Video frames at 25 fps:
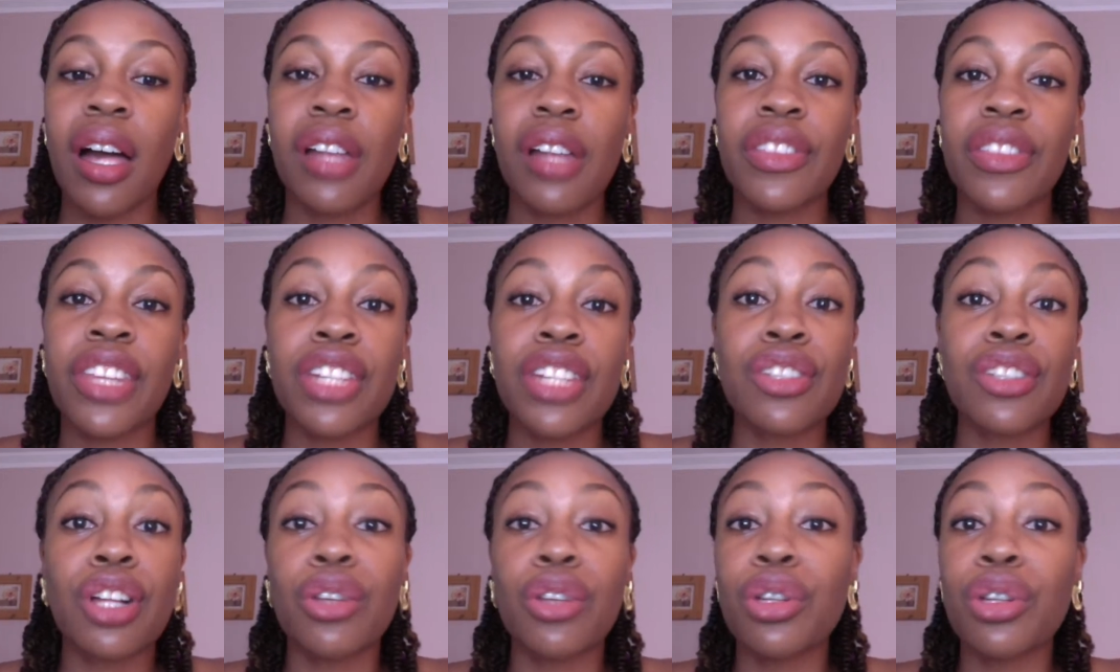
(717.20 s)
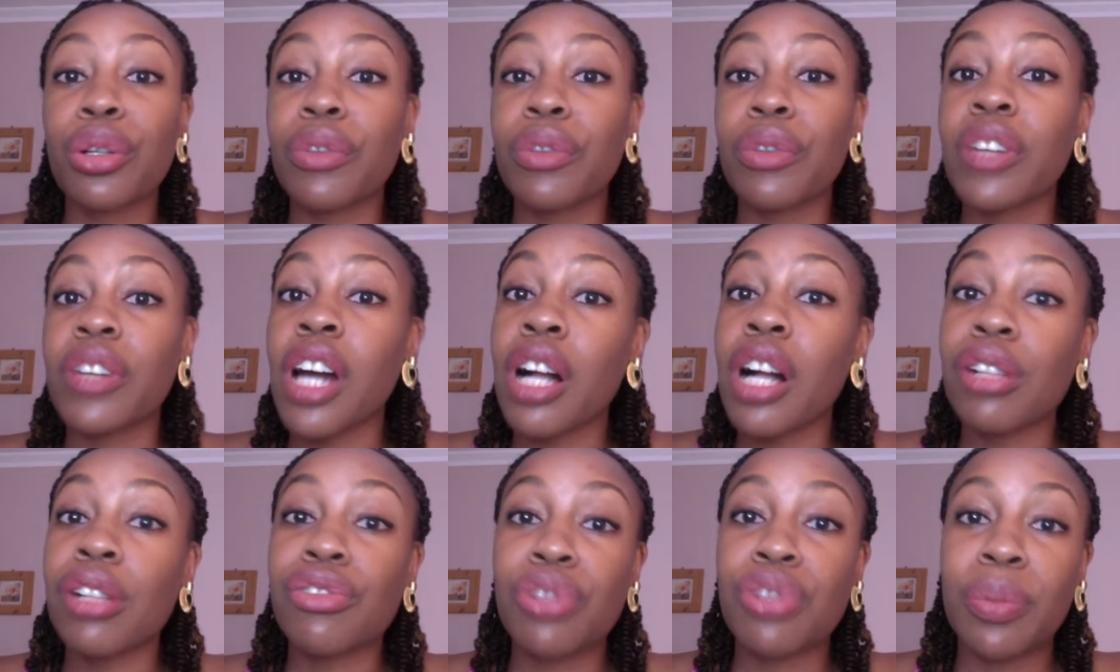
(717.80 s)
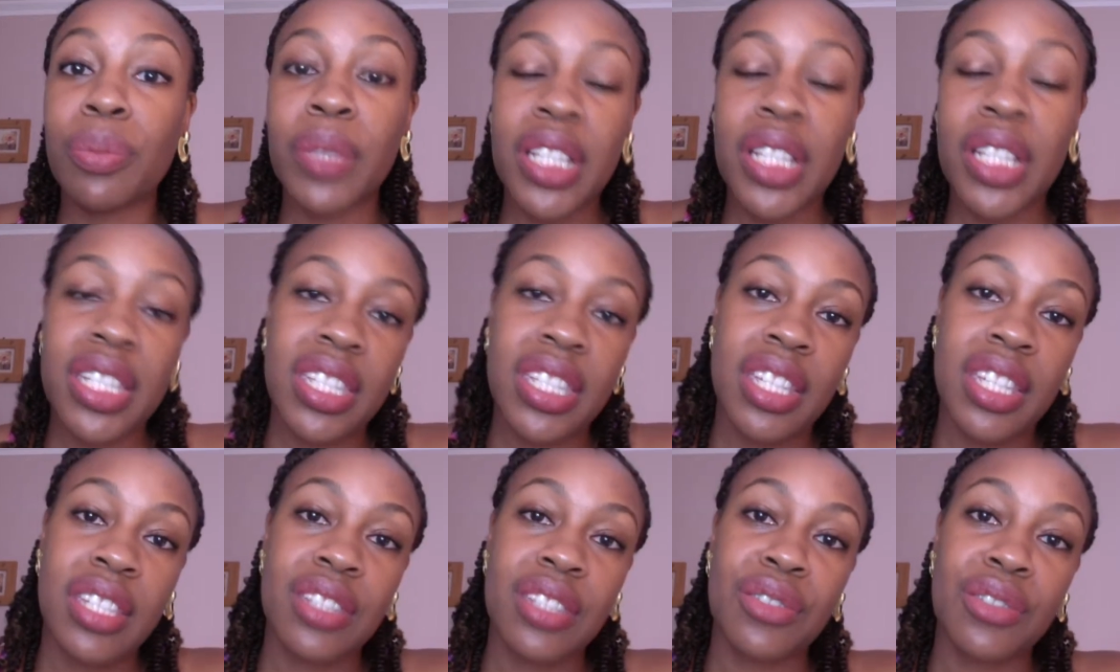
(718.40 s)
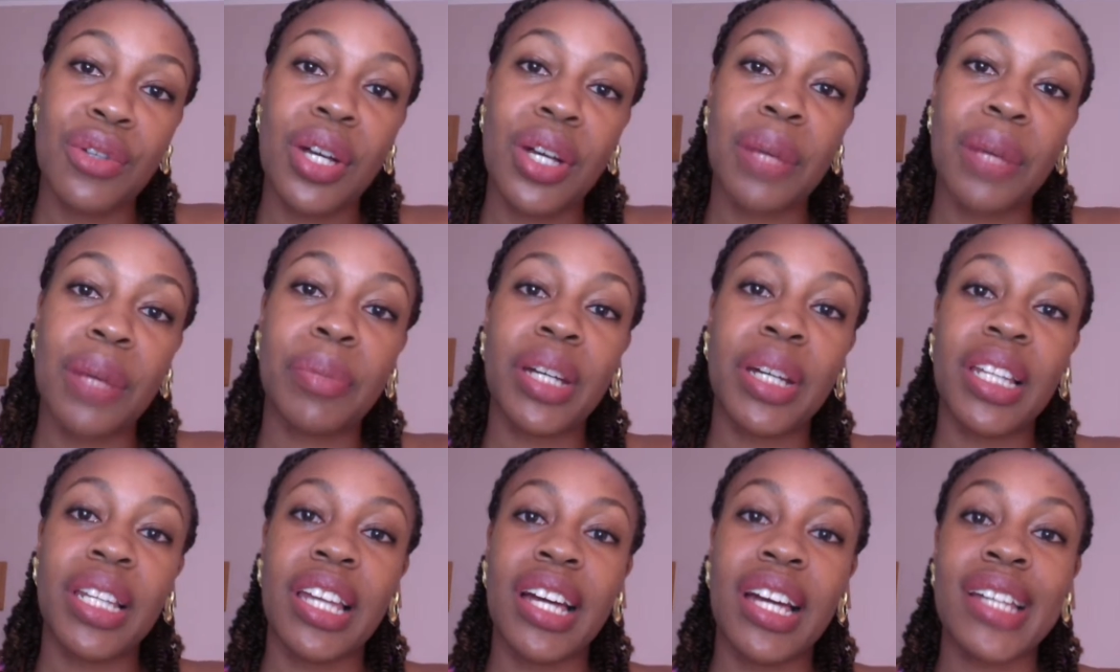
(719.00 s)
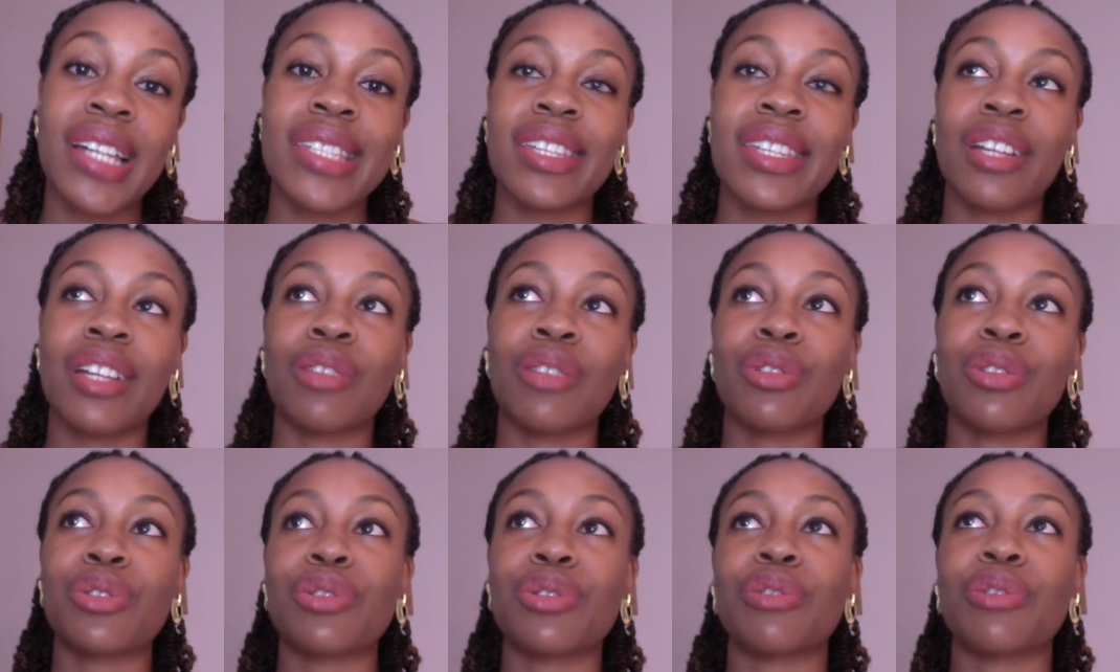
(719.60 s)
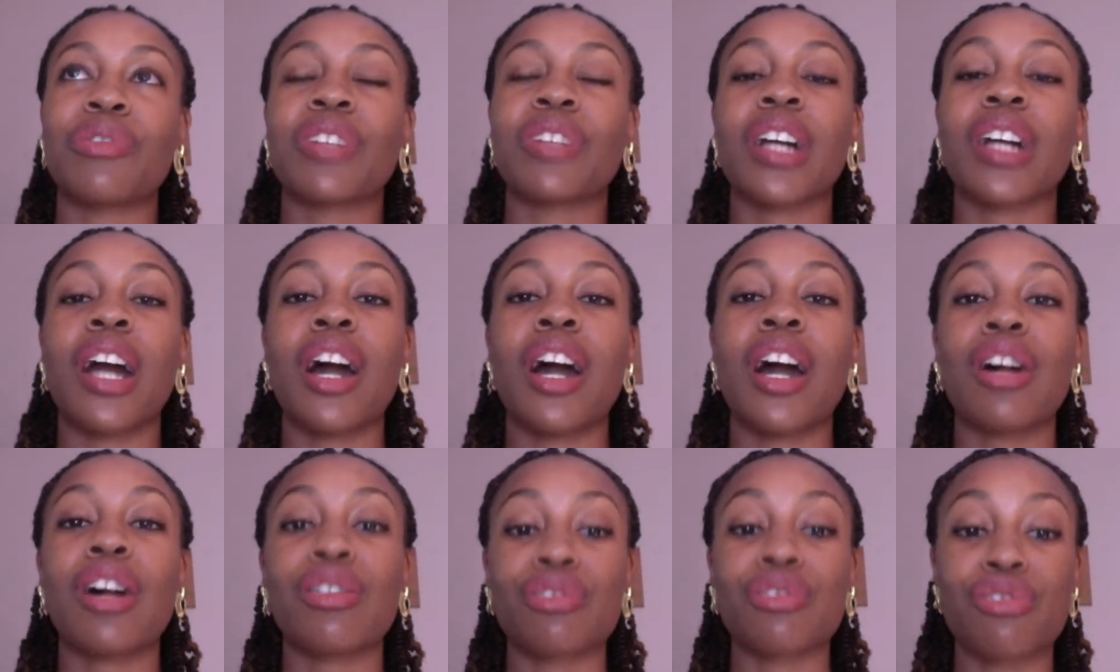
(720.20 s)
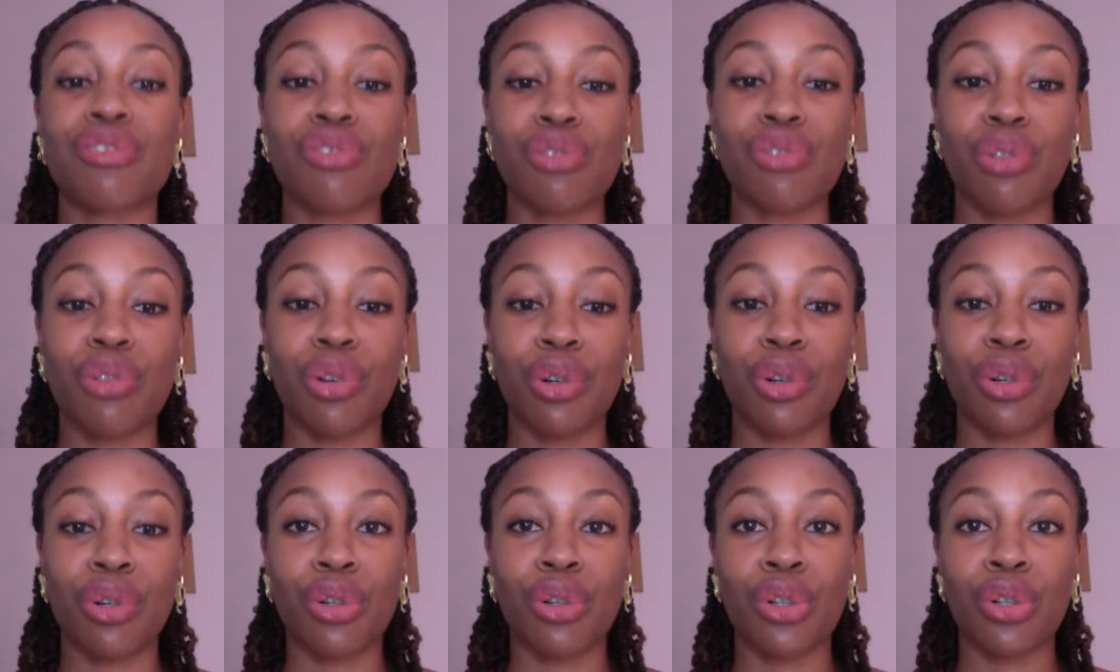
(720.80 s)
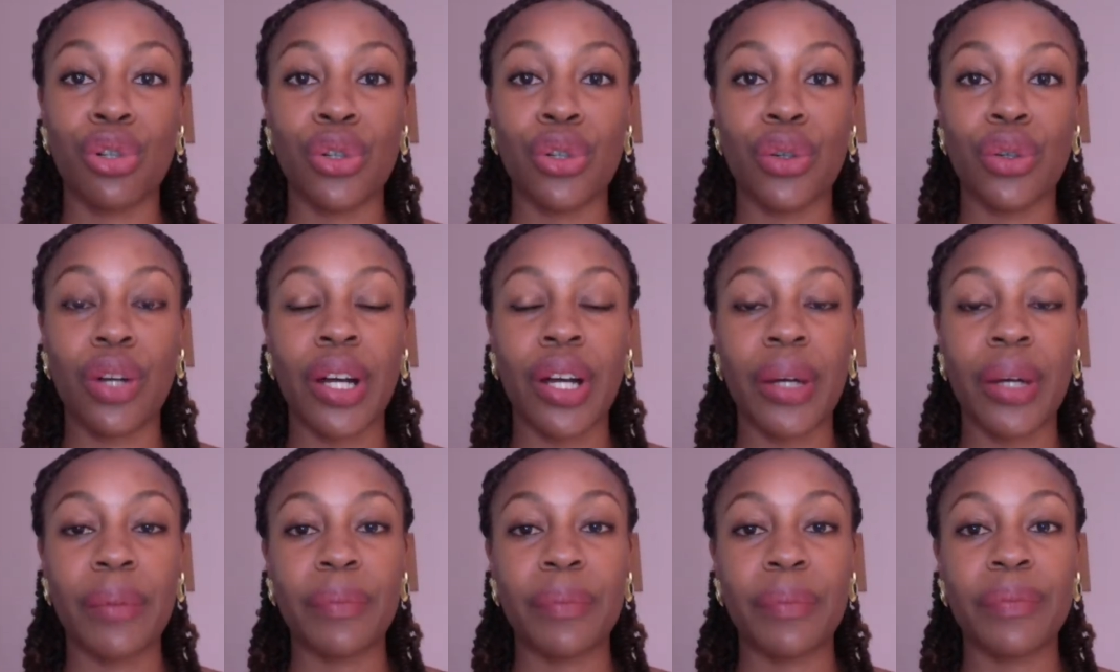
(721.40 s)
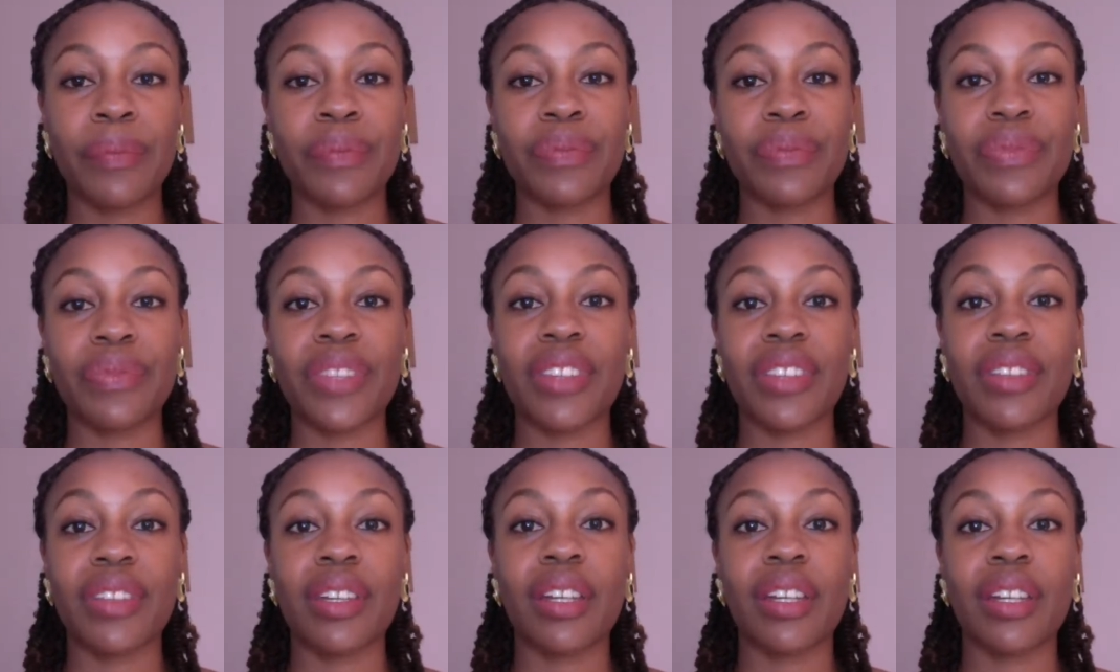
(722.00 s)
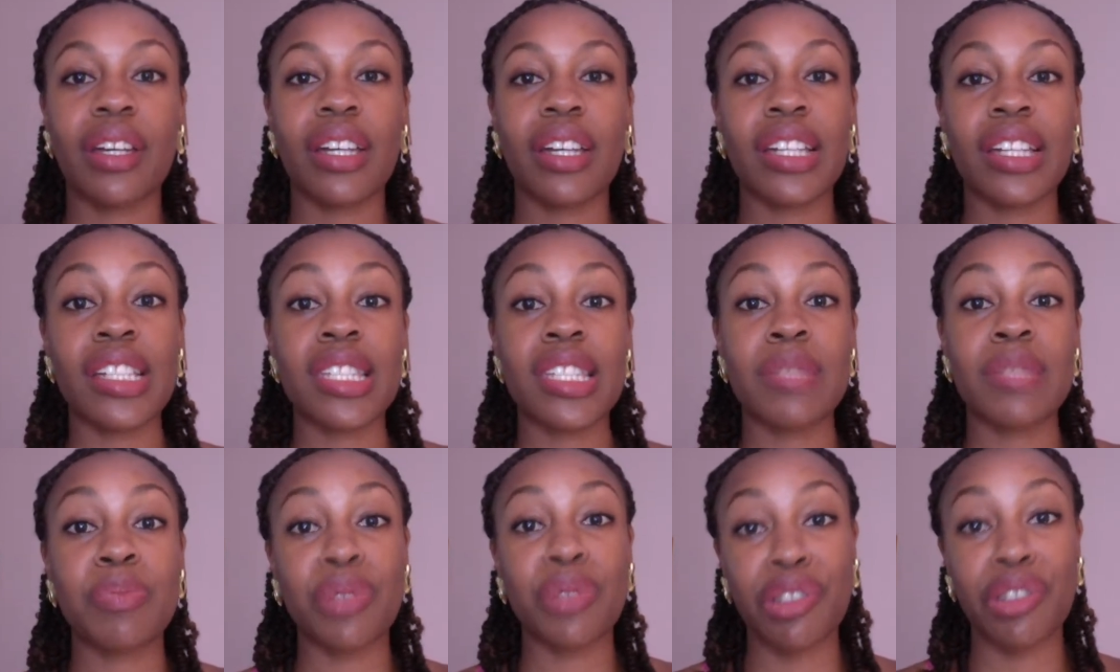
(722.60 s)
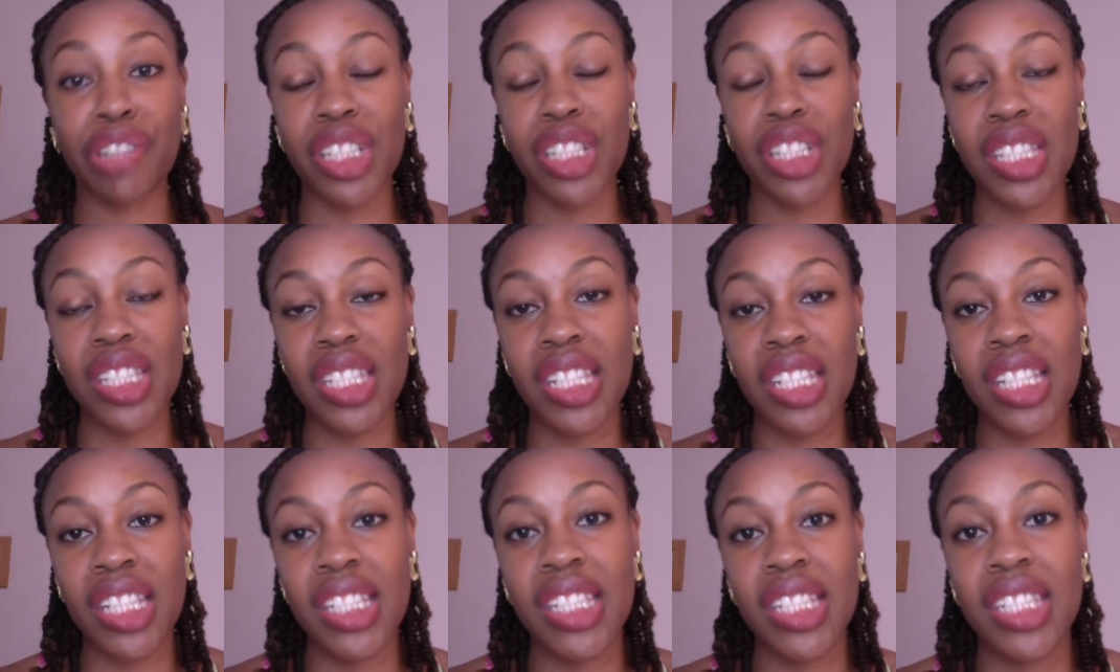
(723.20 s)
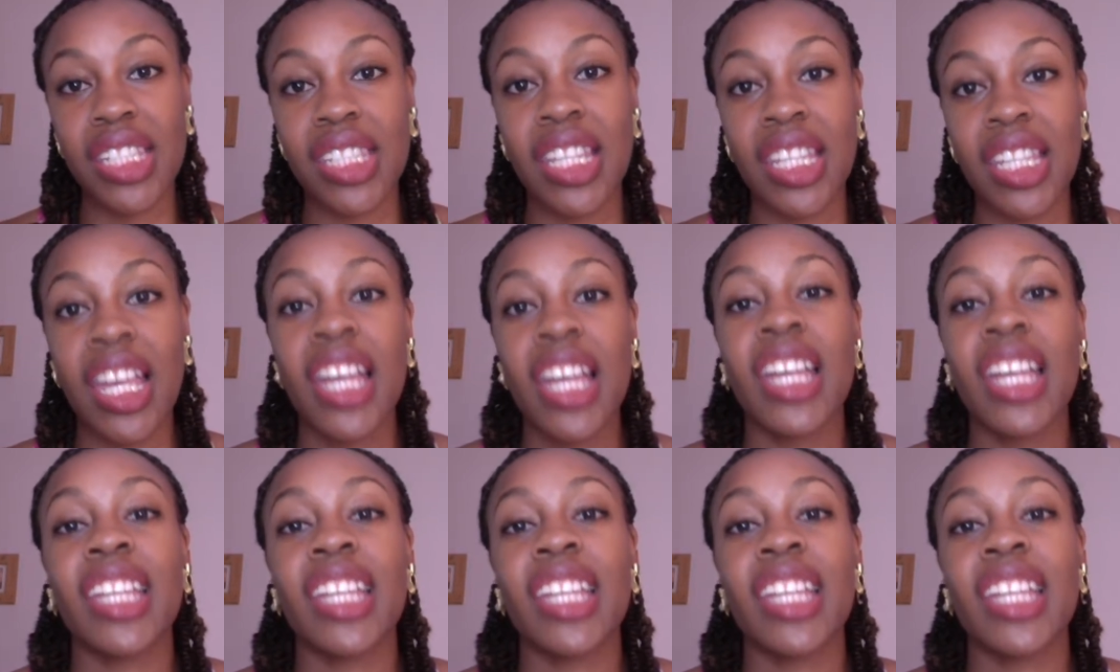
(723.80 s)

there's a lot of cultural places. So Kampala has a lot of cultural experiences